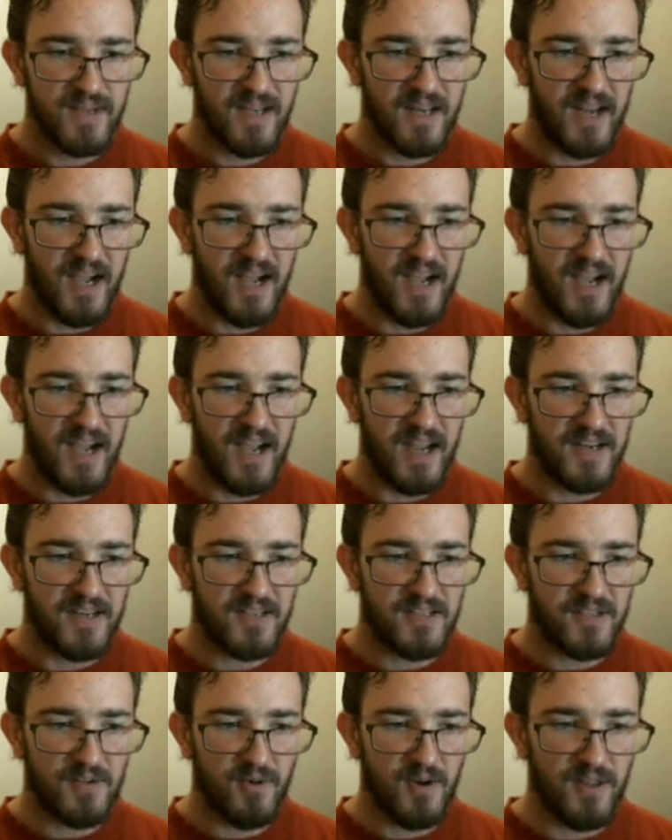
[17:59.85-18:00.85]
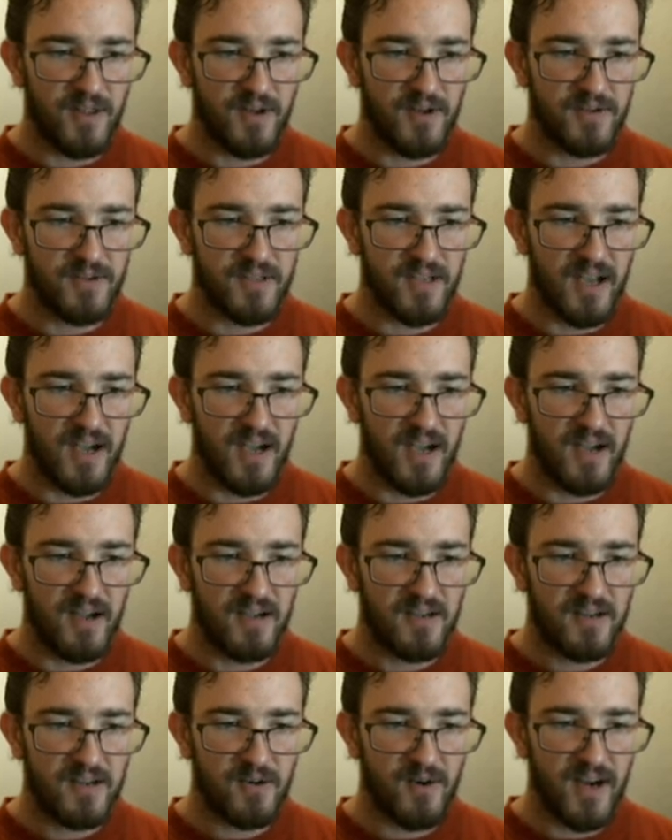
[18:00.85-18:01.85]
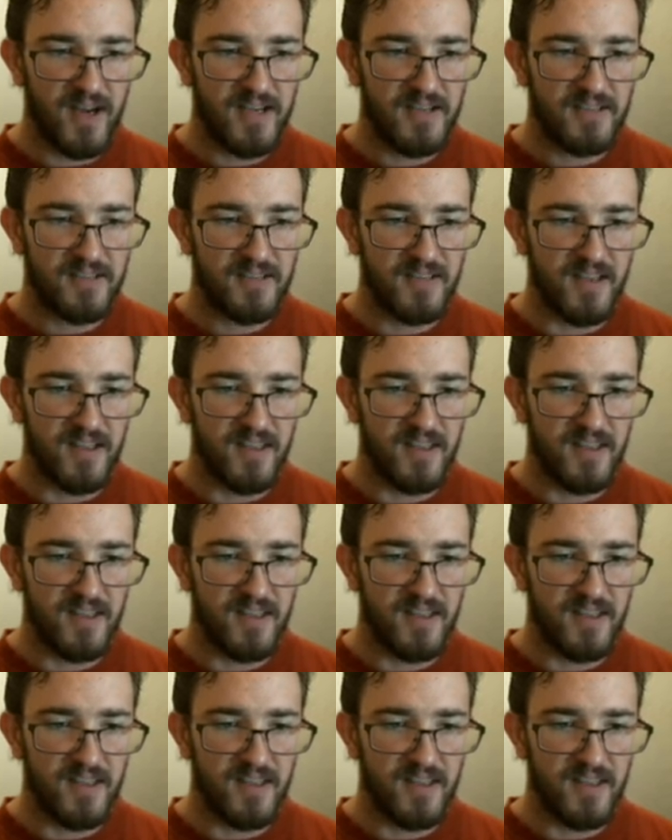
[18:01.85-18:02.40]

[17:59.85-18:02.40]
Can I destroy those uh, crates?